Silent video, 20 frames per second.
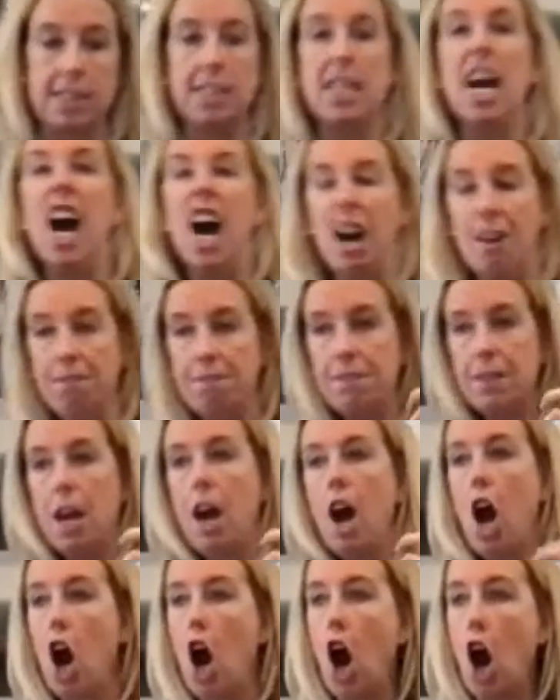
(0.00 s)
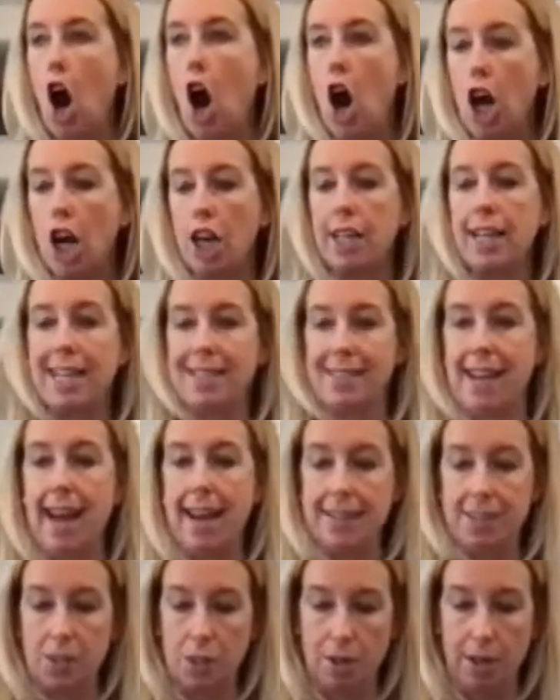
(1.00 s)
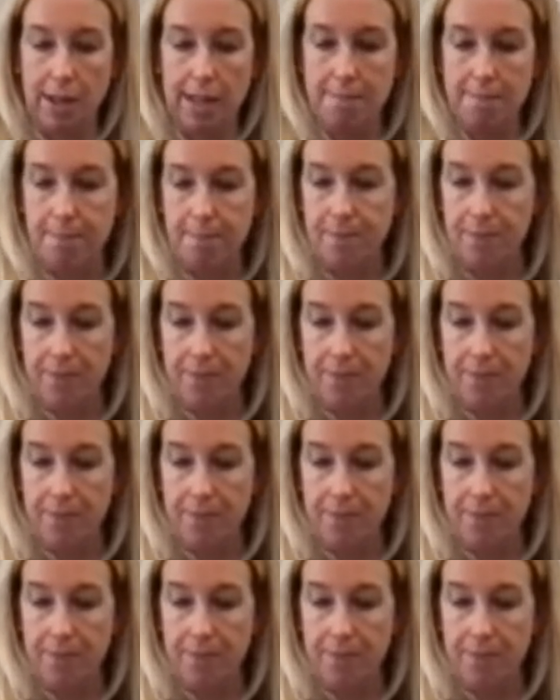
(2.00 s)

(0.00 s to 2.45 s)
tough, hard as ice cream.